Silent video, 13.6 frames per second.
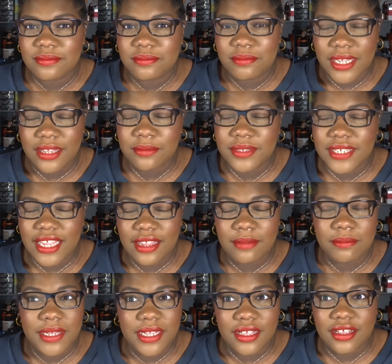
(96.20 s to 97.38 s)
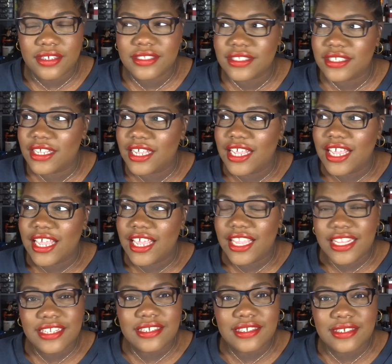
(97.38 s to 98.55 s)
makeup day because
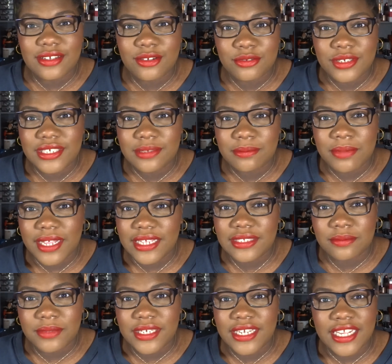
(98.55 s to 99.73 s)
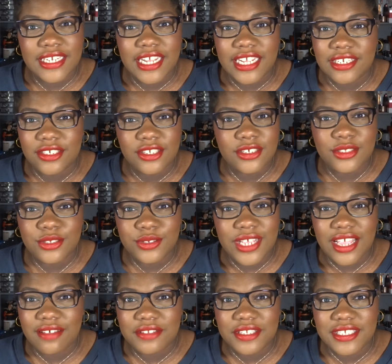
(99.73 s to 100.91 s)
it's already past midnight. I just don't
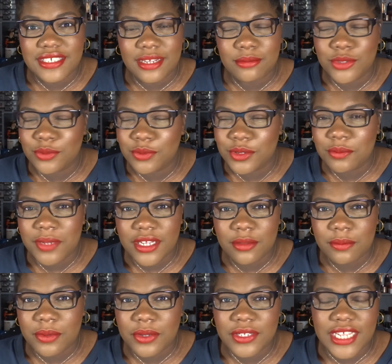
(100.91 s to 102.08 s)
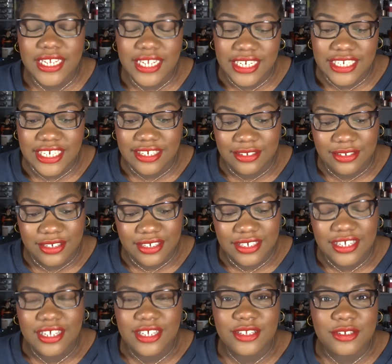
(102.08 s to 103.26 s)
have the time to put makeup on and I need
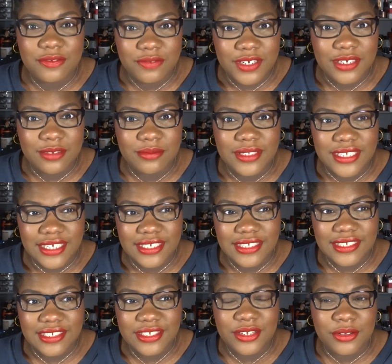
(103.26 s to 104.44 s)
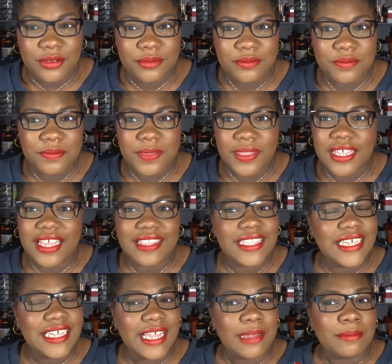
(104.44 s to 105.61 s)
to film this, so I
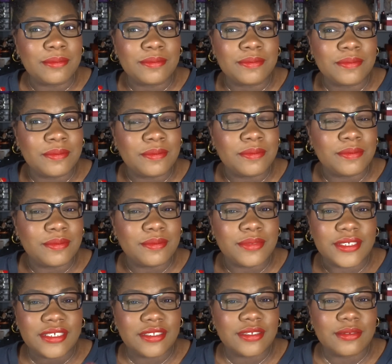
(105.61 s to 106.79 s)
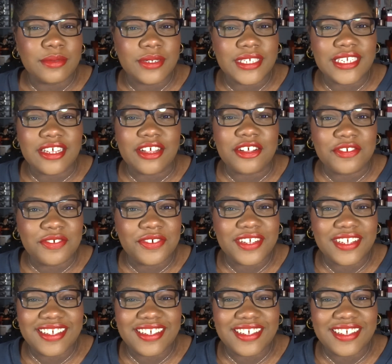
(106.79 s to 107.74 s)
think I'm presentable enough.